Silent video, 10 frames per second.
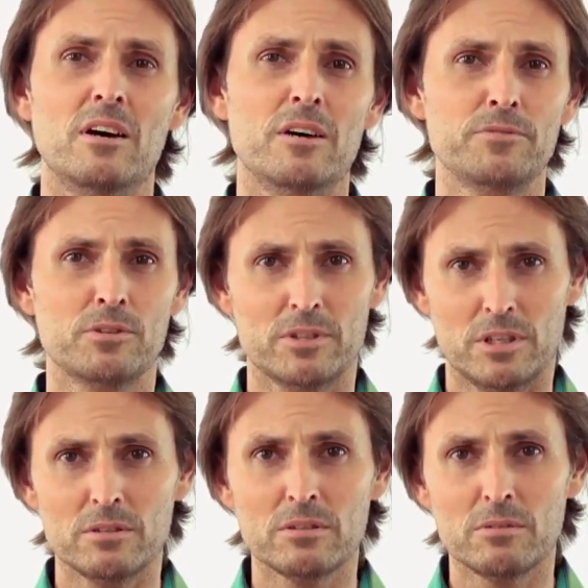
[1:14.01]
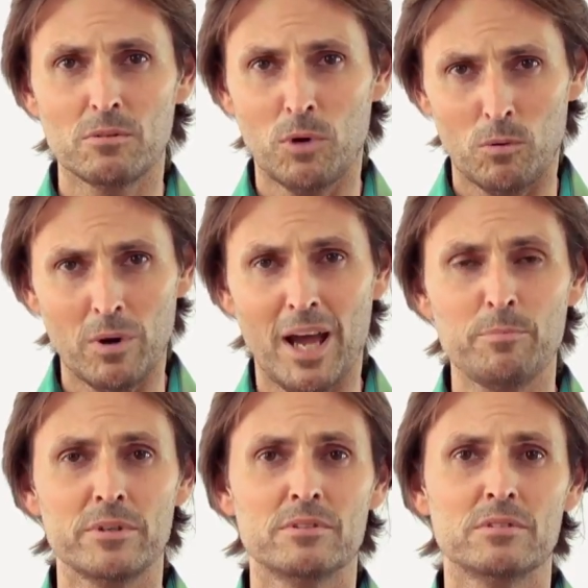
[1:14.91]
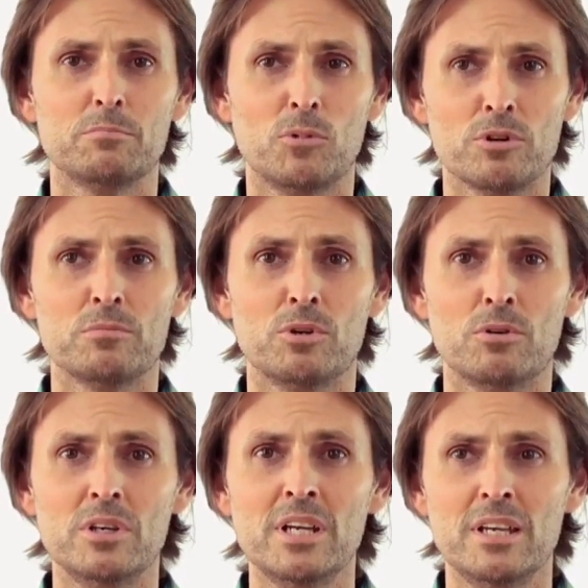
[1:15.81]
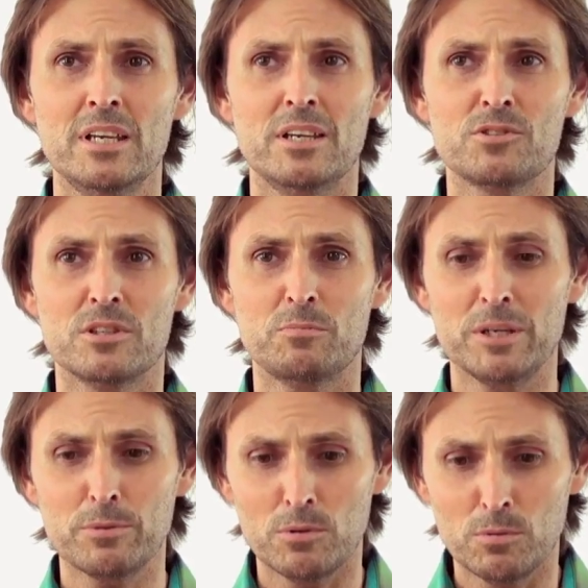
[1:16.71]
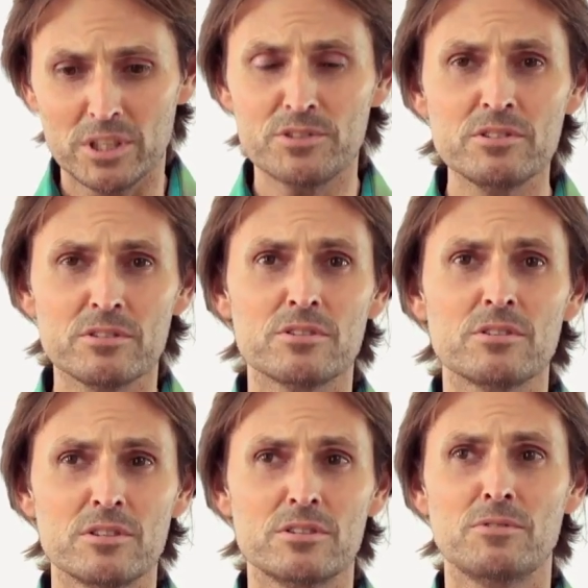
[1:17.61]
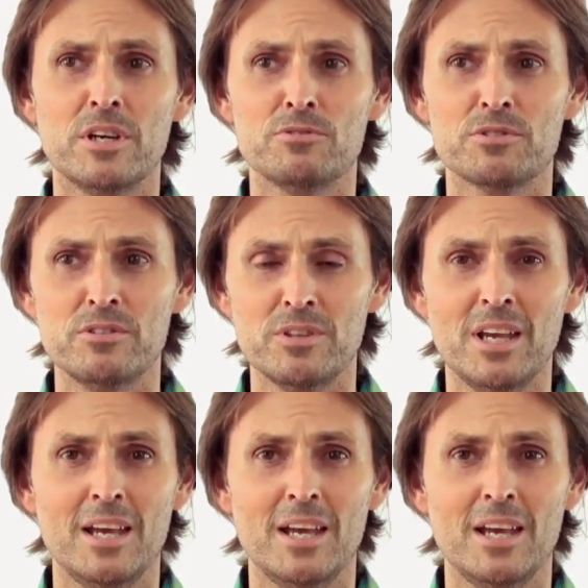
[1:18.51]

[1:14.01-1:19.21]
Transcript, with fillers: I feel that what will happen more and more is that people will listen to the Divine Truth.